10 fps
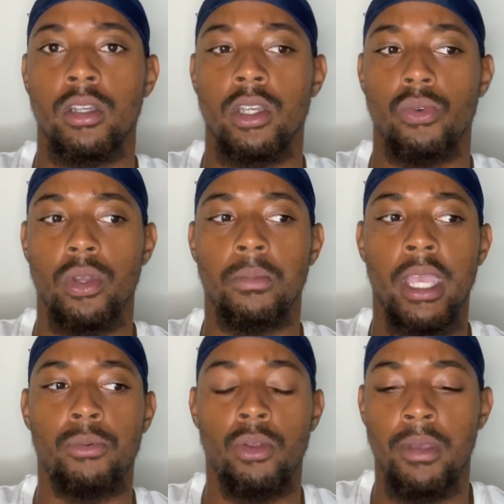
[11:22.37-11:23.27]
You want to be
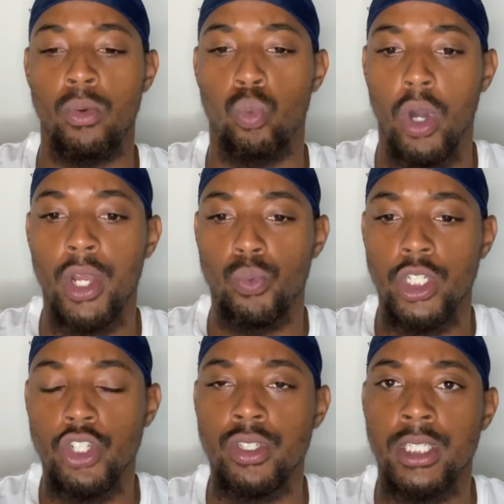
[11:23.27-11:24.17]
able to be one
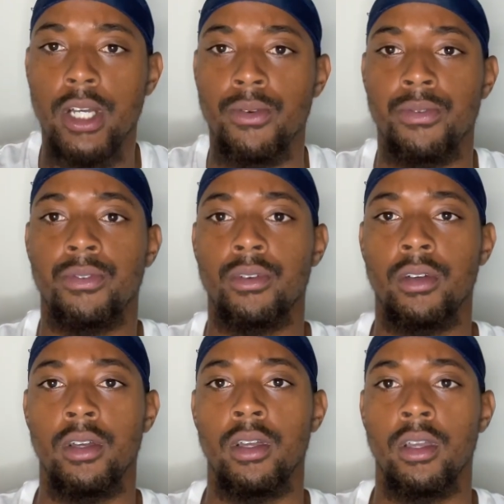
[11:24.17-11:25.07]
with yourself.
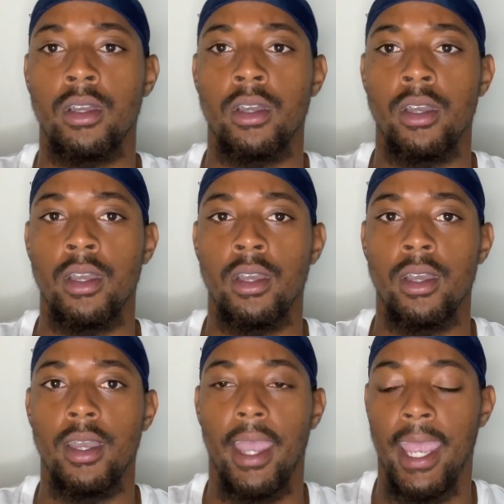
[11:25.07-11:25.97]

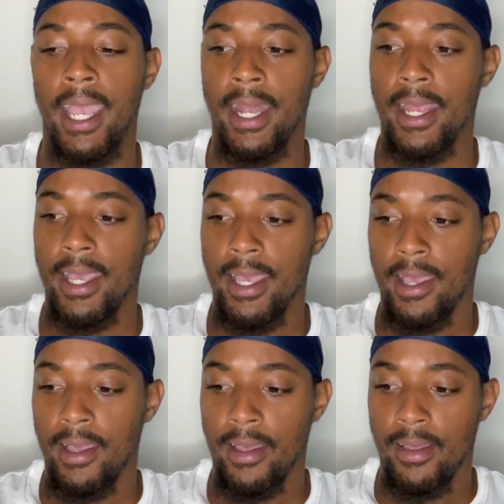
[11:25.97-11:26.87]
And
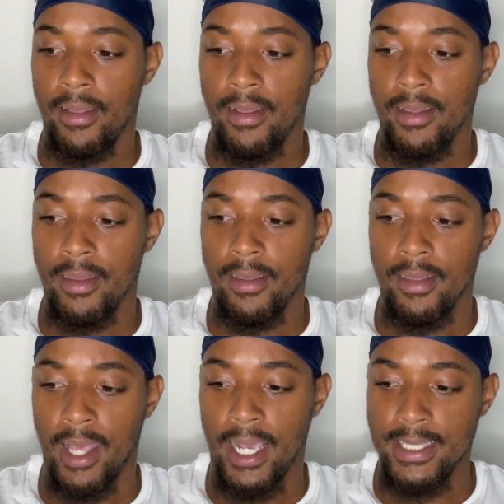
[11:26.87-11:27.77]

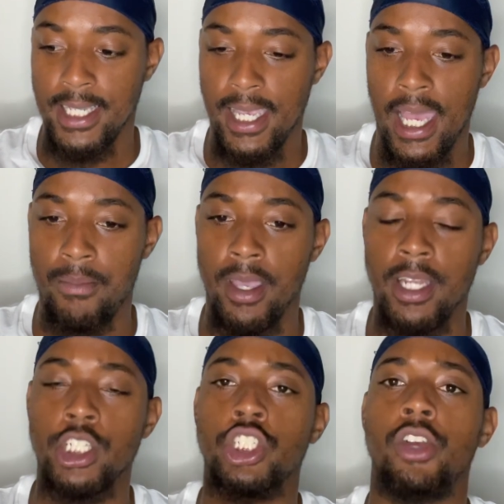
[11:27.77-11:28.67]
like I tell y'all, man,
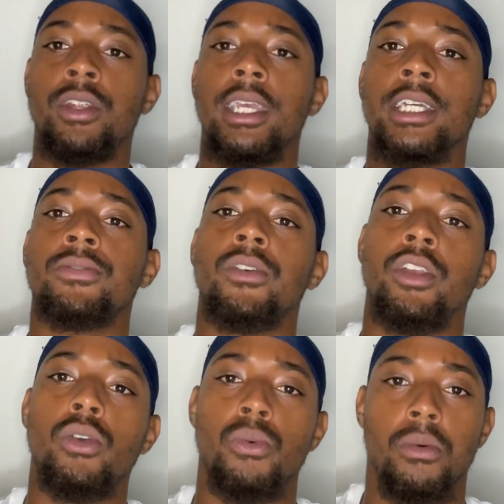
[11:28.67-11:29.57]
this journey is for
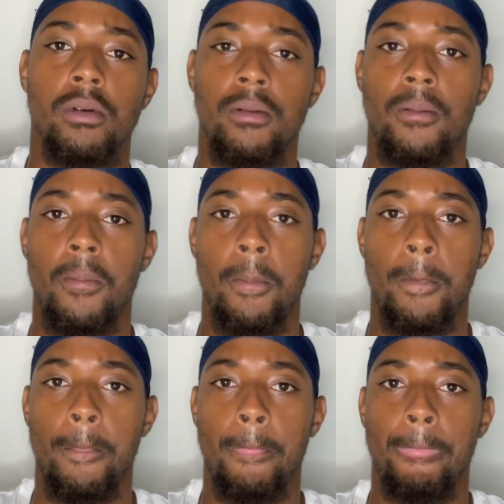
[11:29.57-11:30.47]
you.
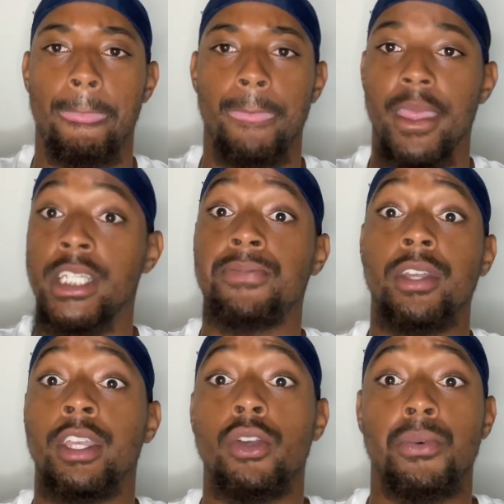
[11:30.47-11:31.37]
It's for
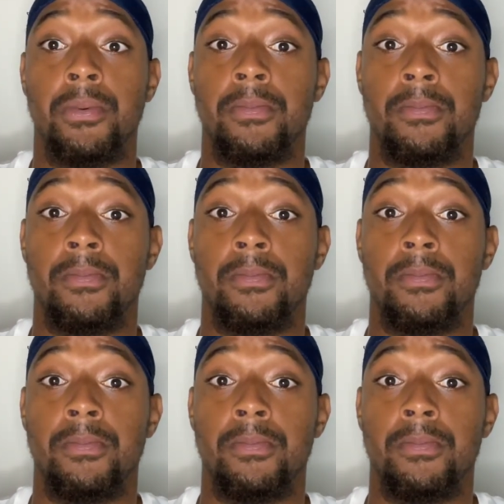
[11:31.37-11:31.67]
you.